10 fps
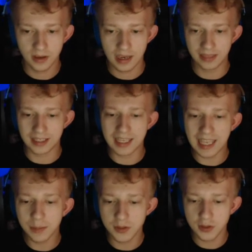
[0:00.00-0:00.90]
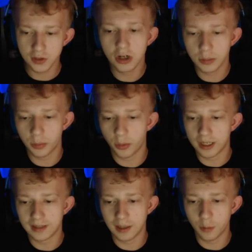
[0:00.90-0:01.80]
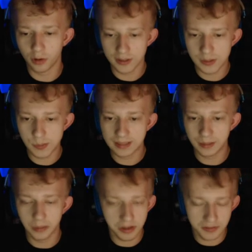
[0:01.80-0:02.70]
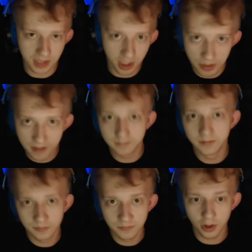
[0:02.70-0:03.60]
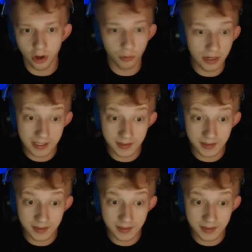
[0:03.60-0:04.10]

at the game's starting point, they weren't expecting Miles to come in already